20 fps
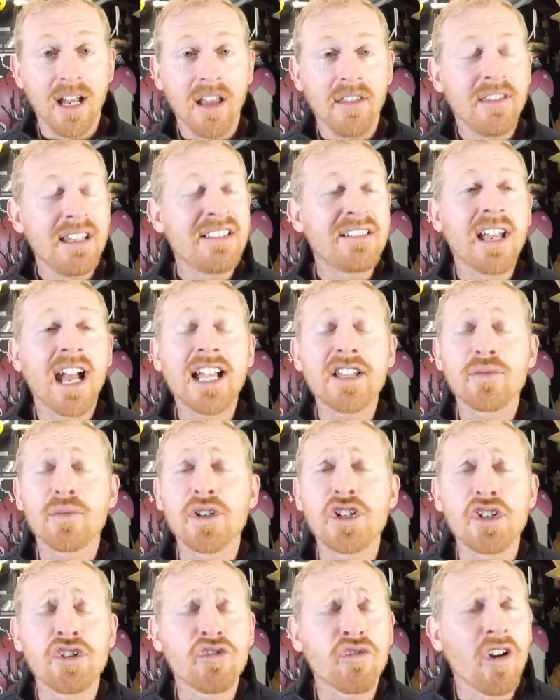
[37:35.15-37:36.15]
These guys were
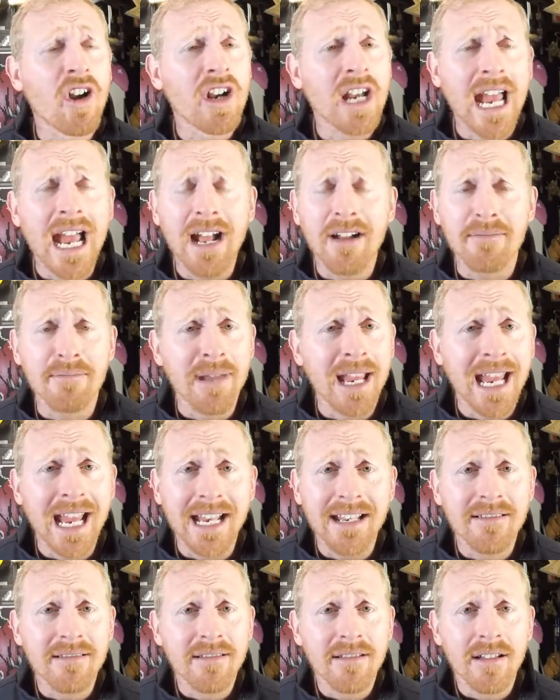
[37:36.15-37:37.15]
strung out,
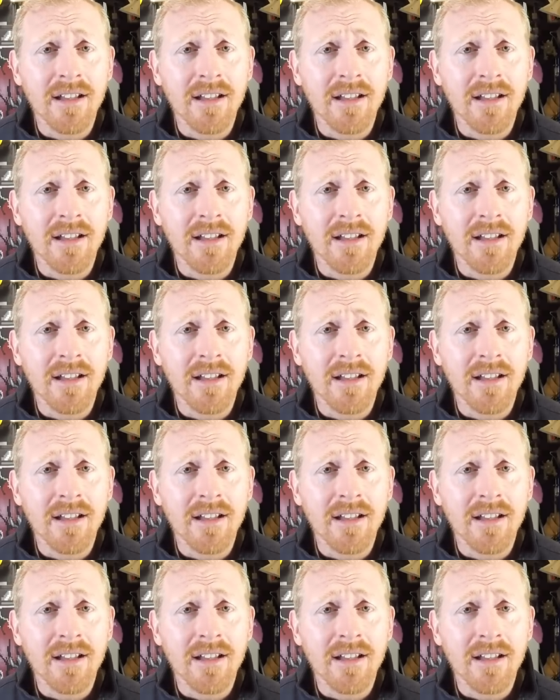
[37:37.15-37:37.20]
man.